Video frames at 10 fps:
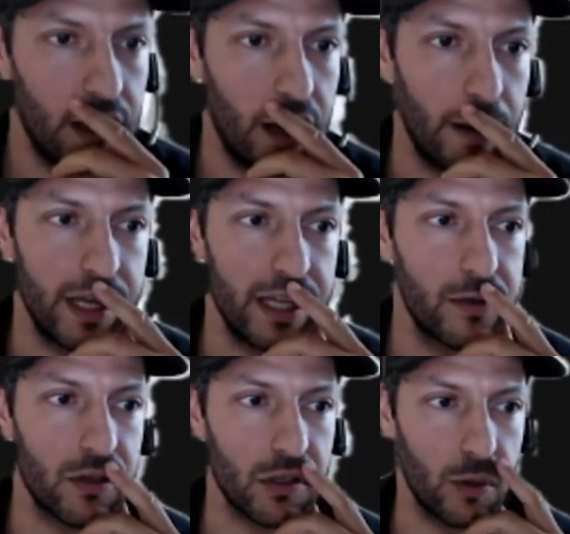Um, and there
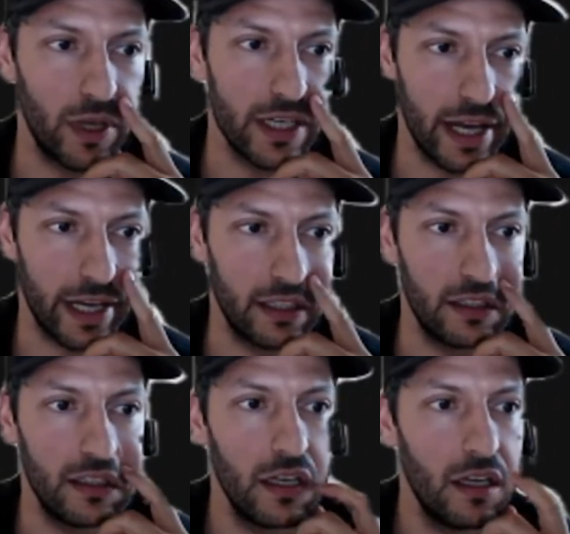was also a place I
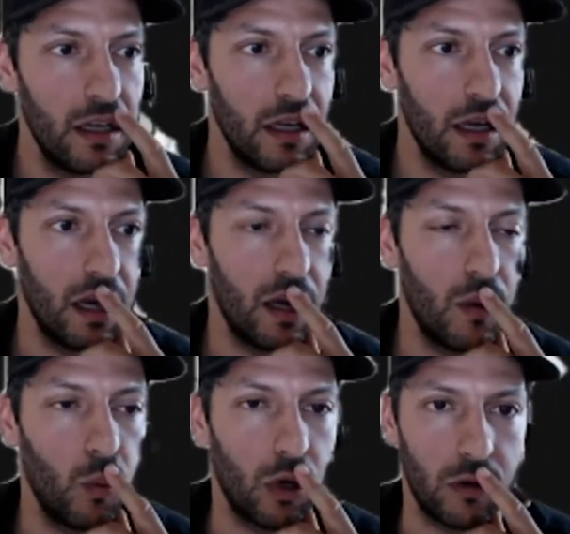could uh,
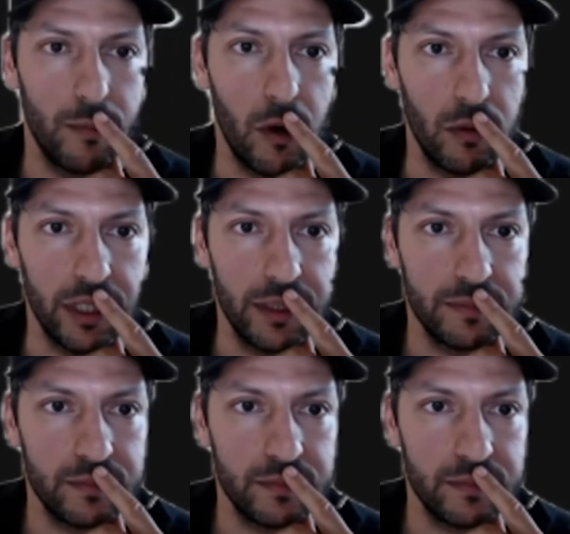work remotely.